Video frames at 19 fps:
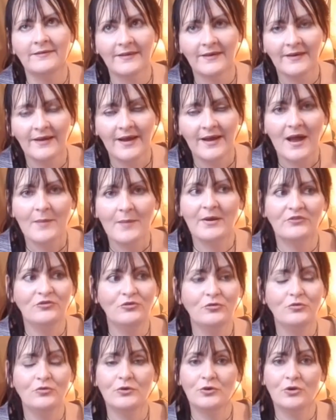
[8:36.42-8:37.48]
please
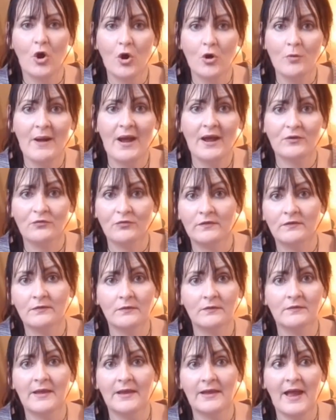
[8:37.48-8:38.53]
but you go buy
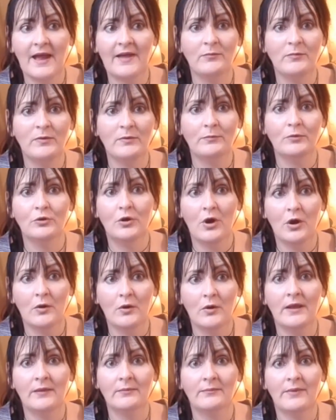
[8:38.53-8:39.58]
crystals like other people
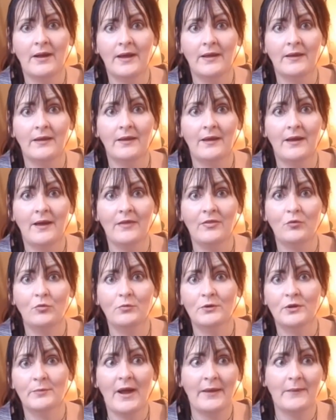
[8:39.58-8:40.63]
go and buy other
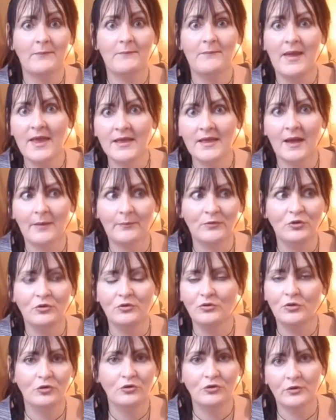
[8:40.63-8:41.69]
women are buying makeup
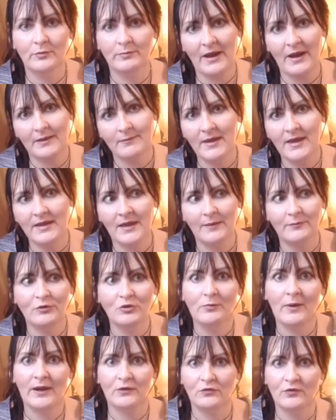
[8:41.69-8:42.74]
you know you're not buying makeup
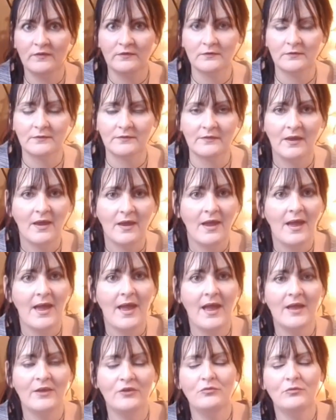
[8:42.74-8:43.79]
you're buying crystals
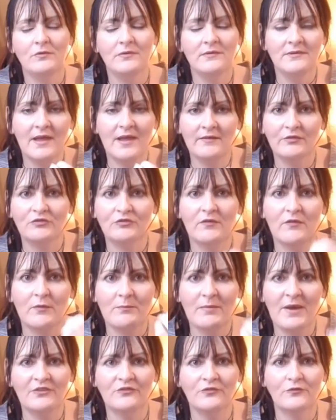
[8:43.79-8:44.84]
and you love it you
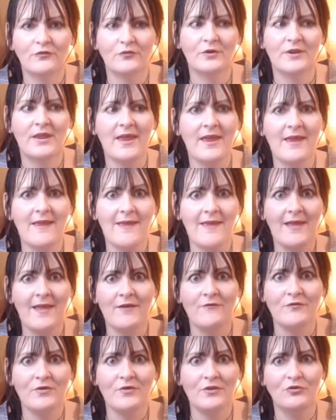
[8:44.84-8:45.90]
have a passion for it
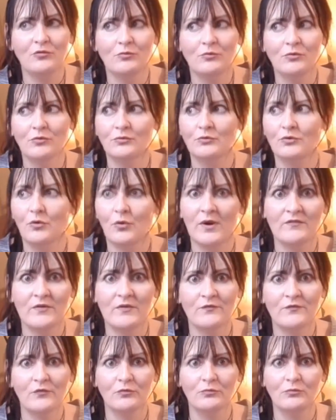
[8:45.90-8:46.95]
every new moon or
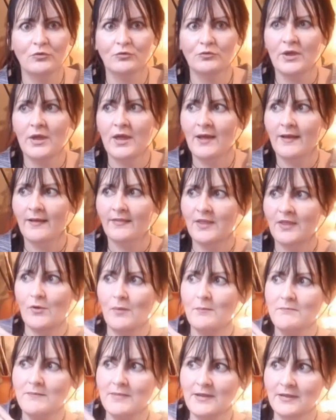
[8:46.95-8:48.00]
every full moon
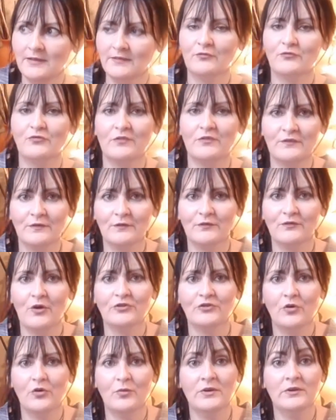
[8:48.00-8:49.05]
there are millions of crystals
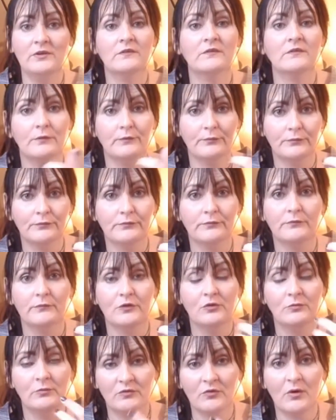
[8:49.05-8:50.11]
on your windowsill
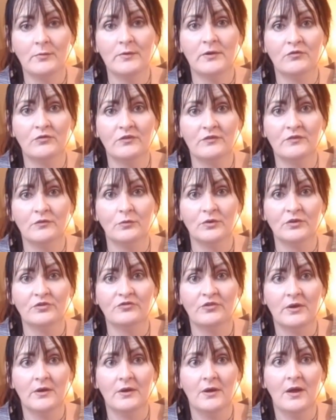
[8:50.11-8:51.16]
you must well be a crystal
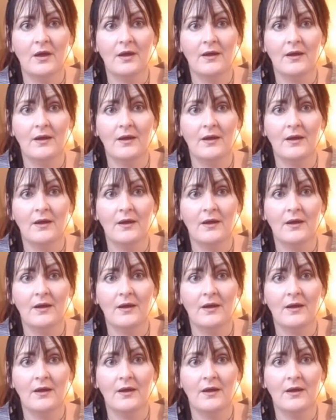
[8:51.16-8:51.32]
witch